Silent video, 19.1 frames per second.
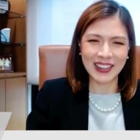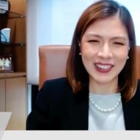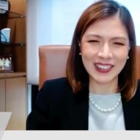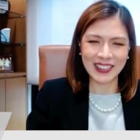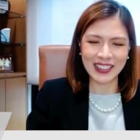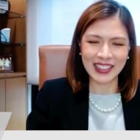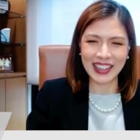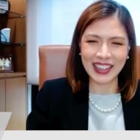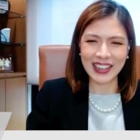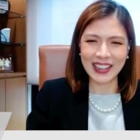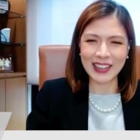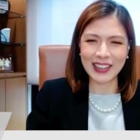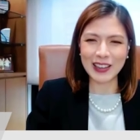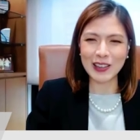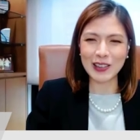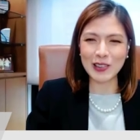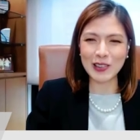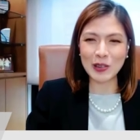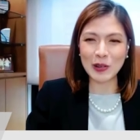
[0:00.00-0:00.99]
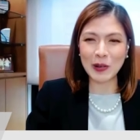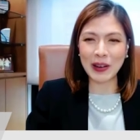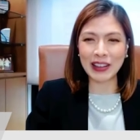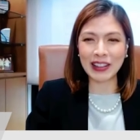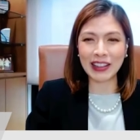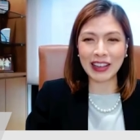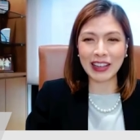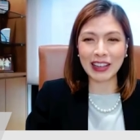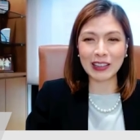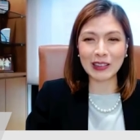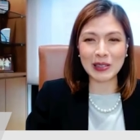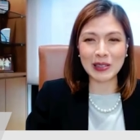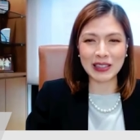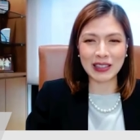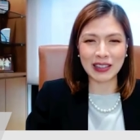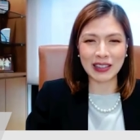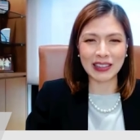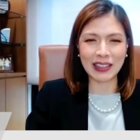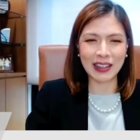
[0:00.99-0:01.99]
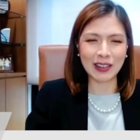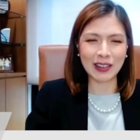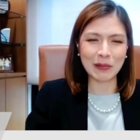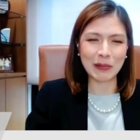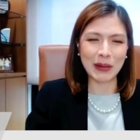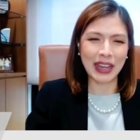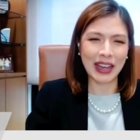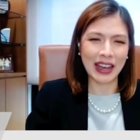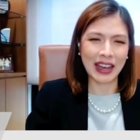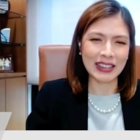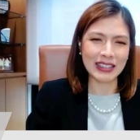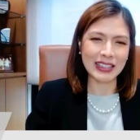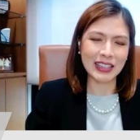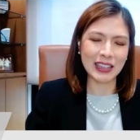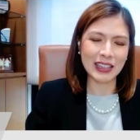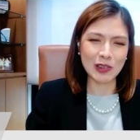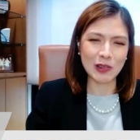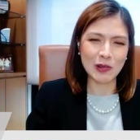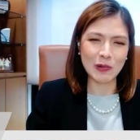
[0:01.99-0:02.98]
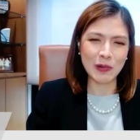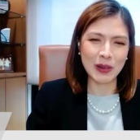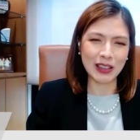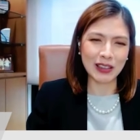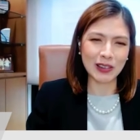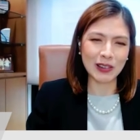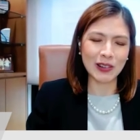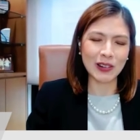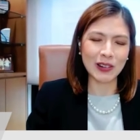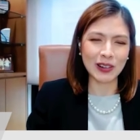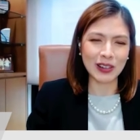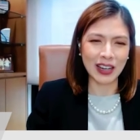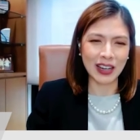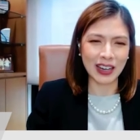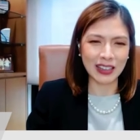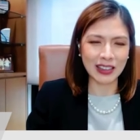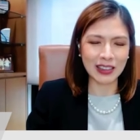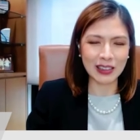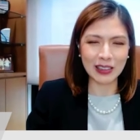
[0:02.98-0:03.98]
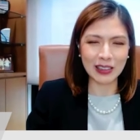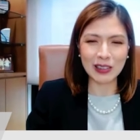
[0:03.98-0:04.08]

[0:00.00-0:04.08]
Okay. So I'd like to start out by asking you whether or not